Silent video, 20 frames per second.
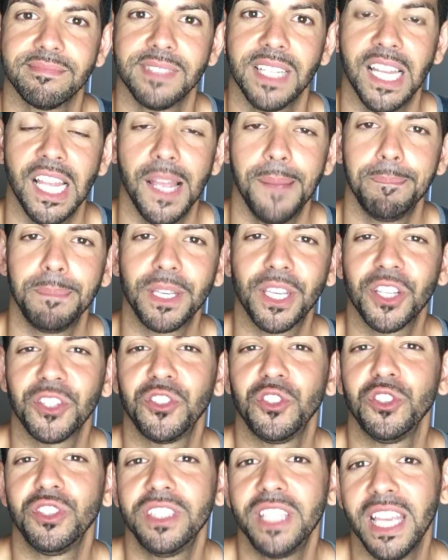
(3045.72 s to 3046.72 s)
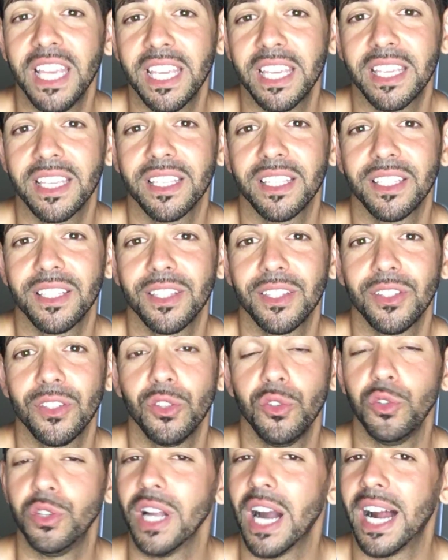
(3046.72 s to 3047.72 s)
Because you think you
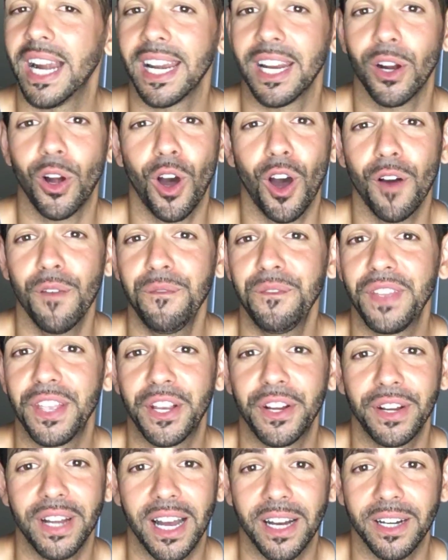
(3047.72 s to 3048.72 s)
got it all figured out.